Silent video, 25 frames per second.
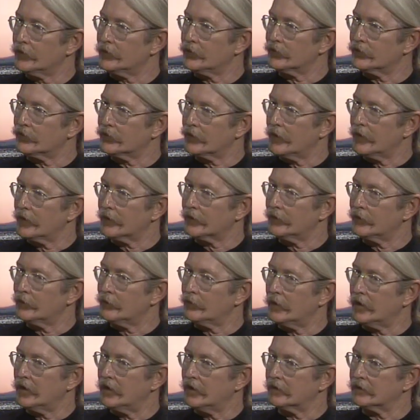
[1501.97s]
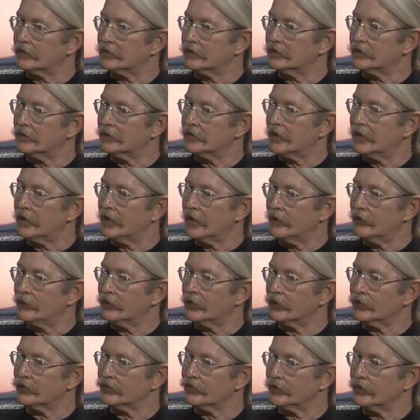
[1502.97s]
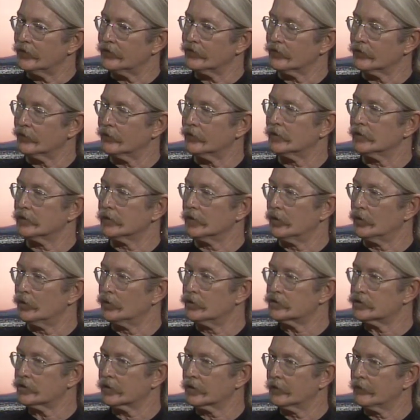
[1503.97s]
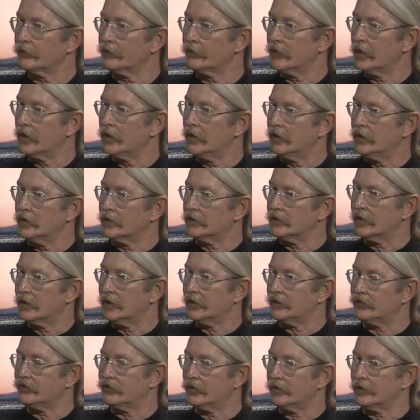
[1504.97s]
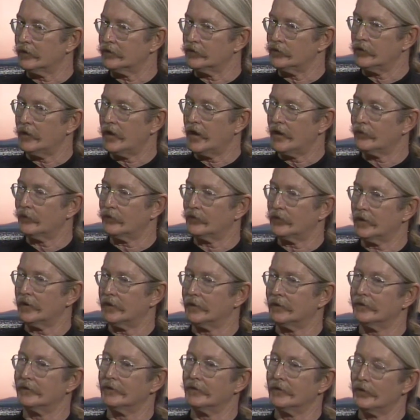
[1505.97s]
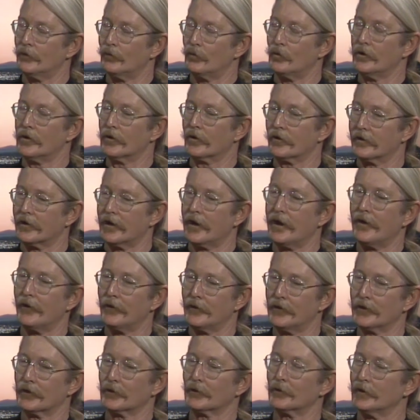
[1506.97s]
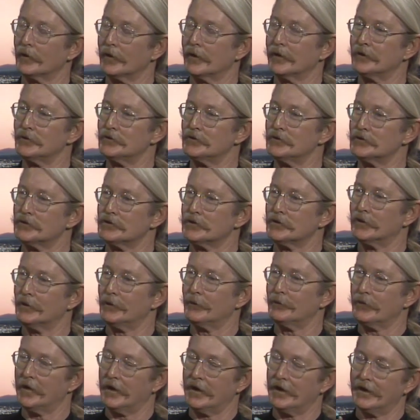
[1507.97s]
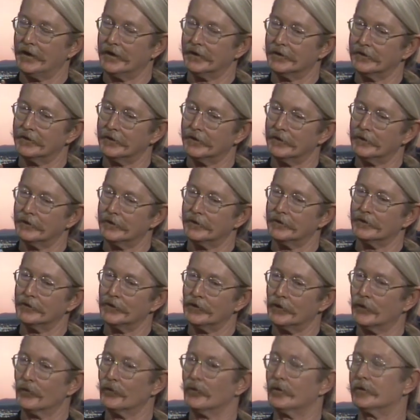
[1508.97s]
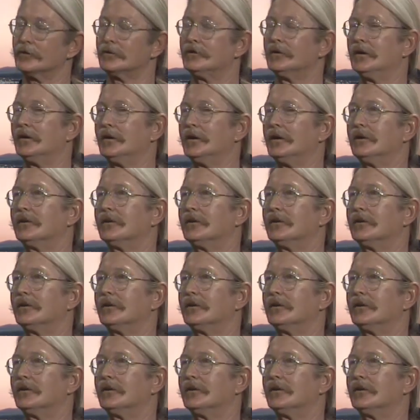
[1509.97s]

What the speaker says: thing you're talking about, the having a sense of closure, that you have, that we are now in a relationship, and you know,